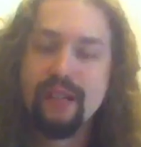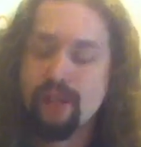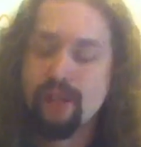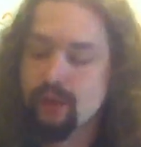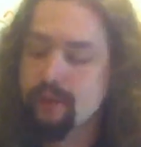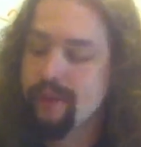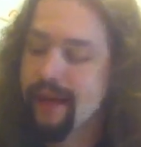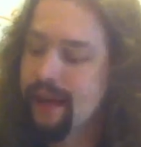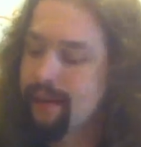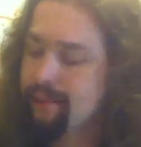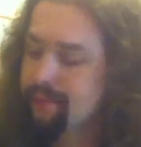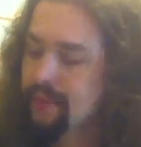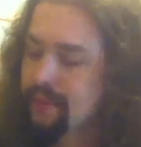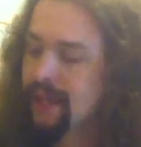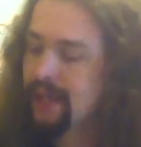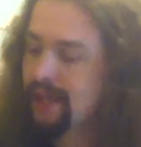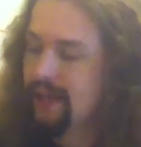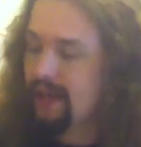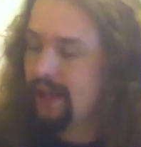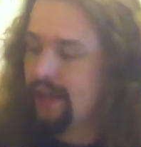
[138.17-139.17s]
they can do about
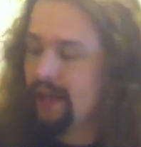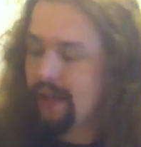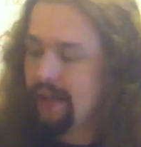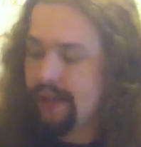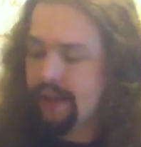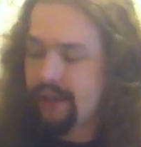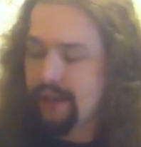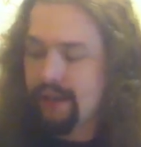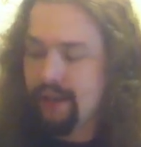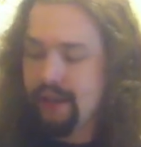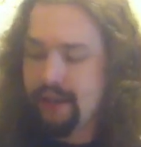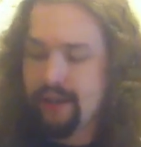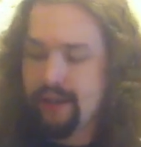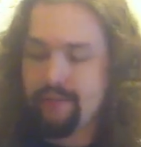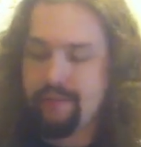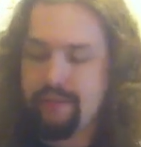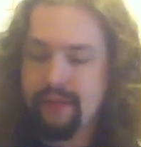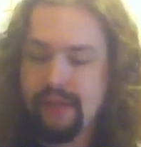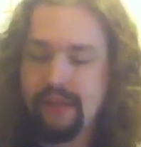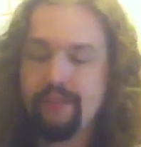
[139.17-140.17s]
it.
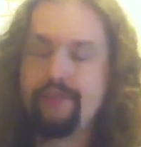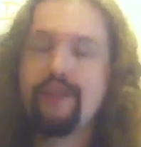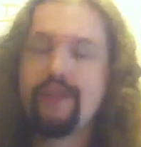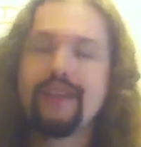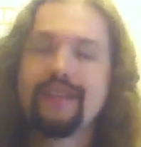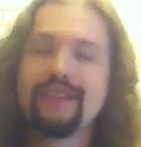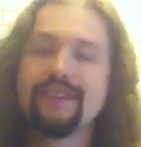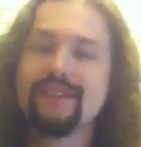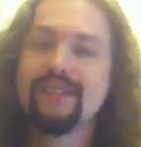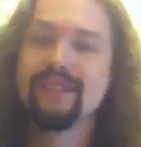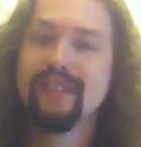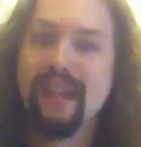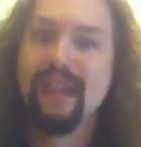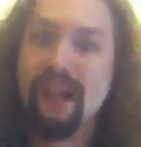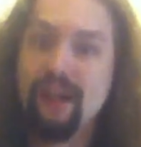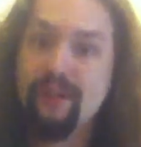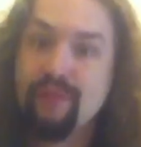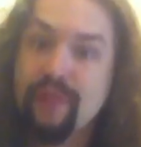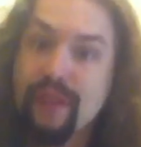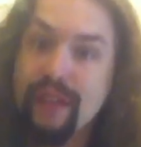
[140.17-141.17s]
Um, and if they listen
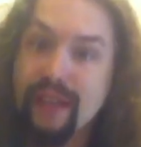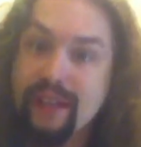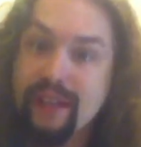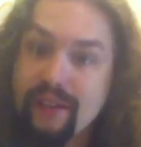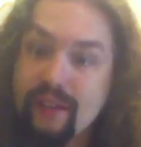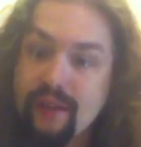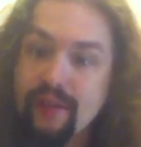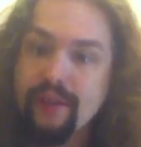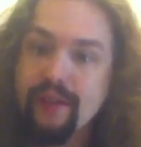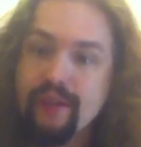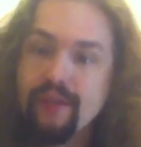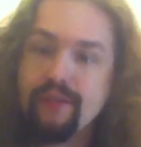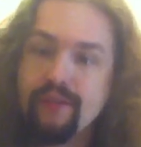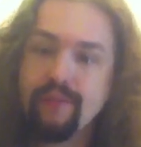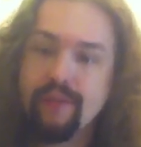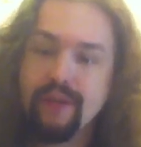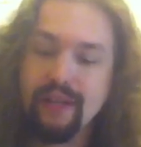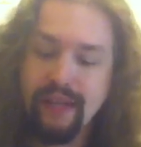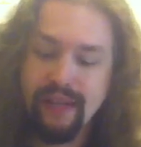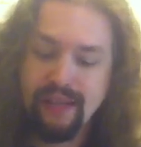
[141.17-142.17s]
carefully,
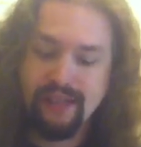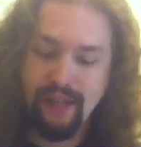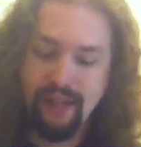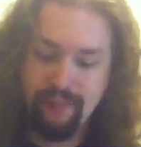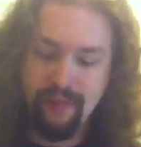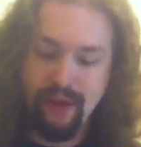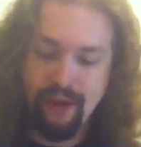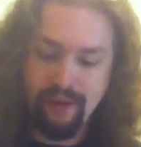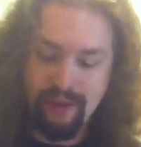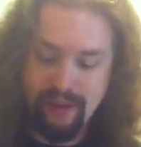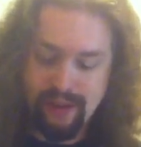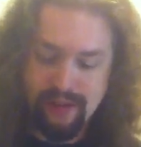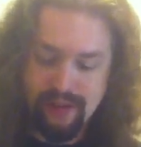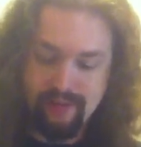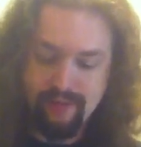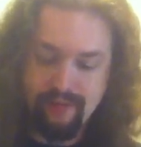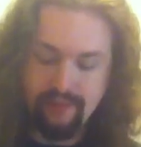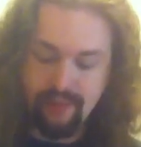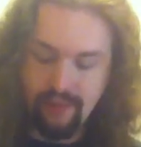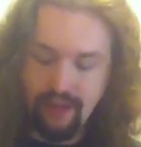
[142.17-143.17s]
they'll realize that I'm not
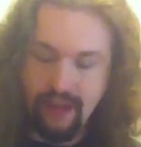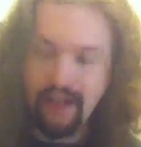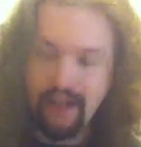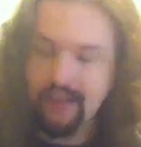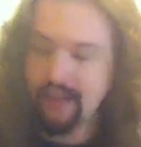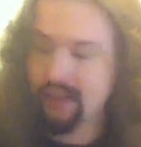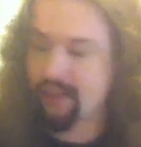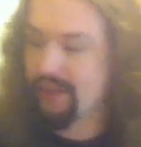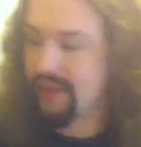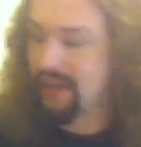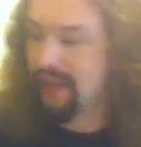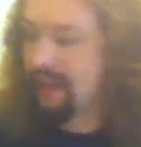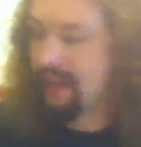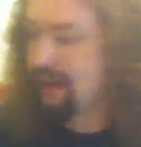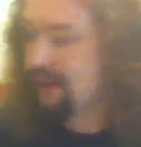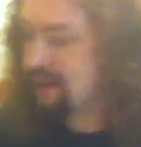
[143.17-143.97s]
really knocking granite